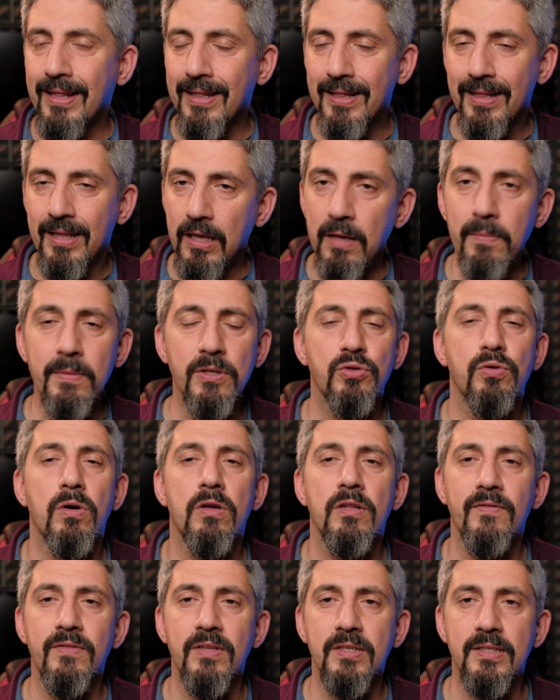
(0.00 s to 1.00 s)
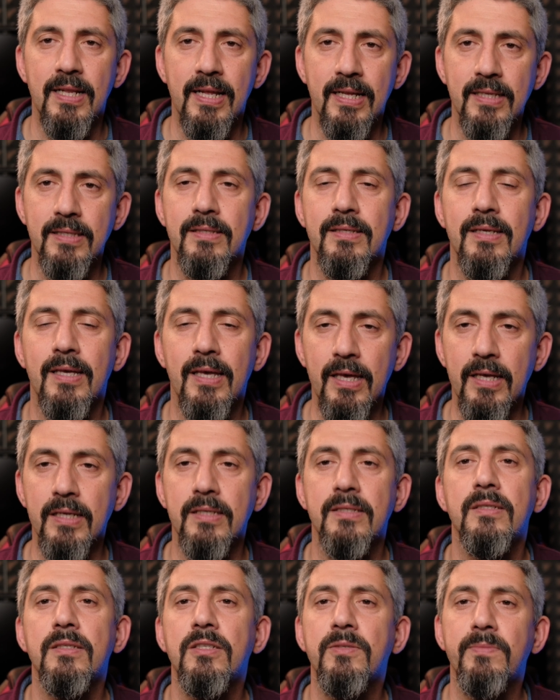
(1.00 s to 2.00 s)
the image quality of this lens
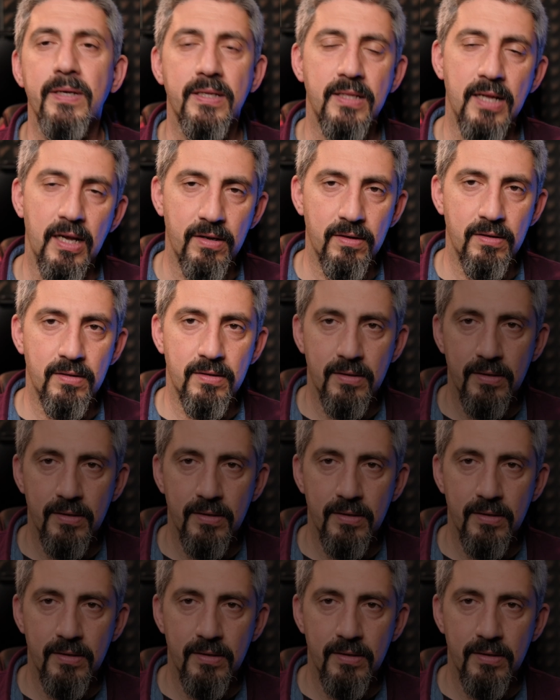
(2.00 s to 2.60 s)
is spectacular.